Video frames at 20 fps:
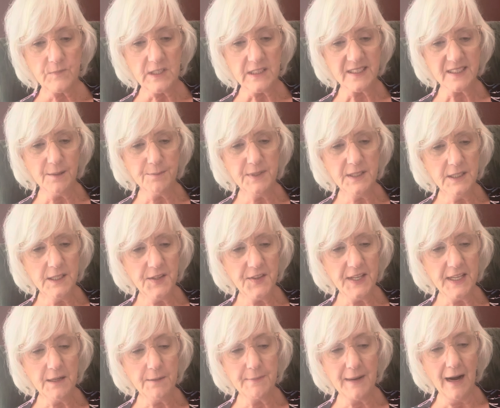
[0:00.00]
Something to
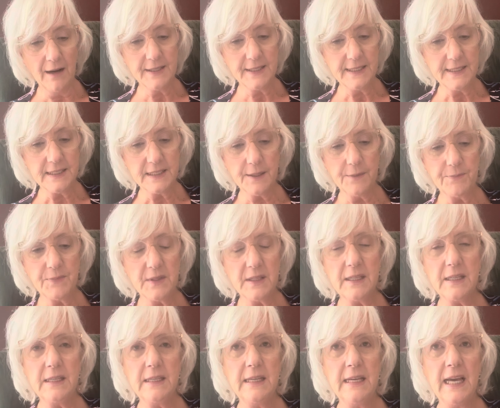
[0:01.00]
think about is
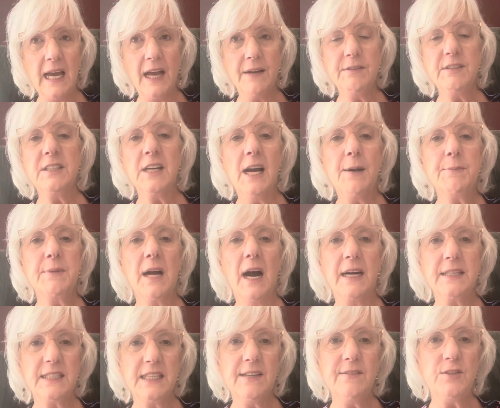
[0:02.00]
every time
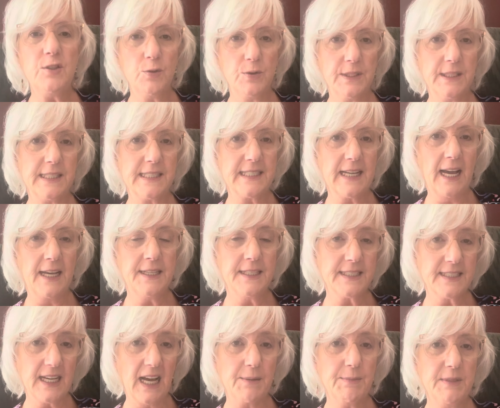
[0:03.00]
God gives you an, an
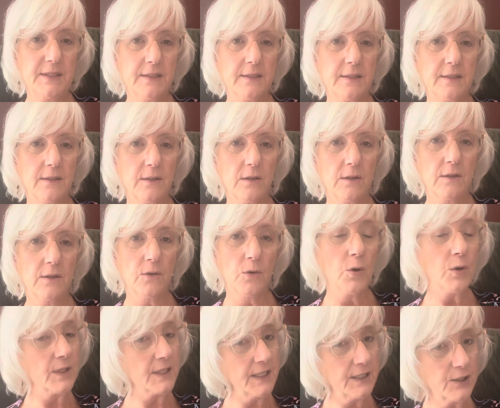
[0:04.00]
assignment,
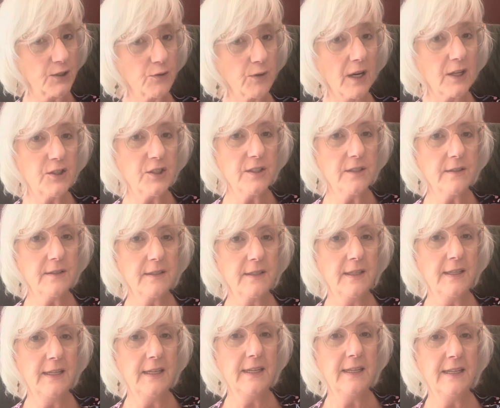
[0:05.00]
or an instruction,
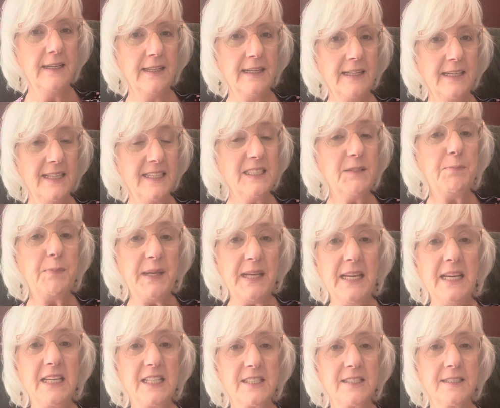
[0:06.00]
his
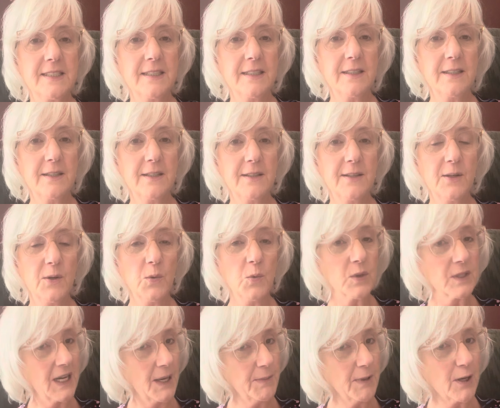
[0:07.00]
peace will
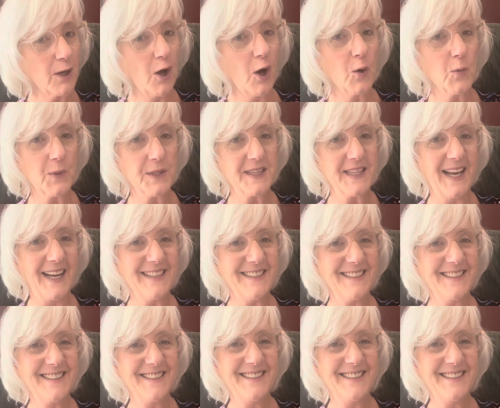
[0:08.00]
come along with that.